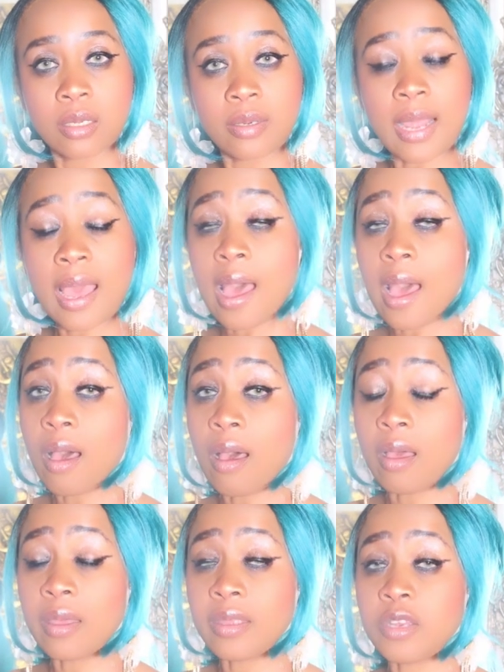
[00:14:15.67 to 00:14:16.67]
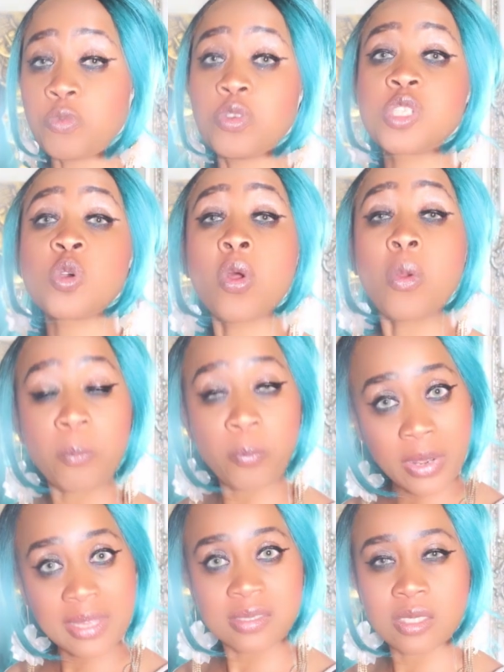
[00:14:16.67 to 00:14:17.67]
that are
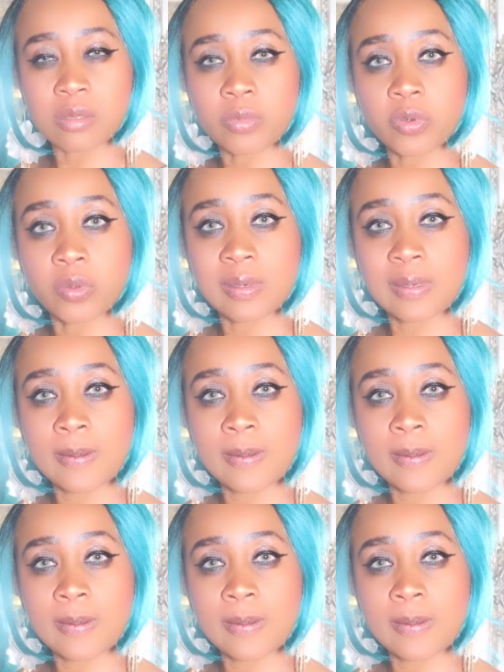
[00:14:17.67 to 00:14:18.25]
irreplaceable.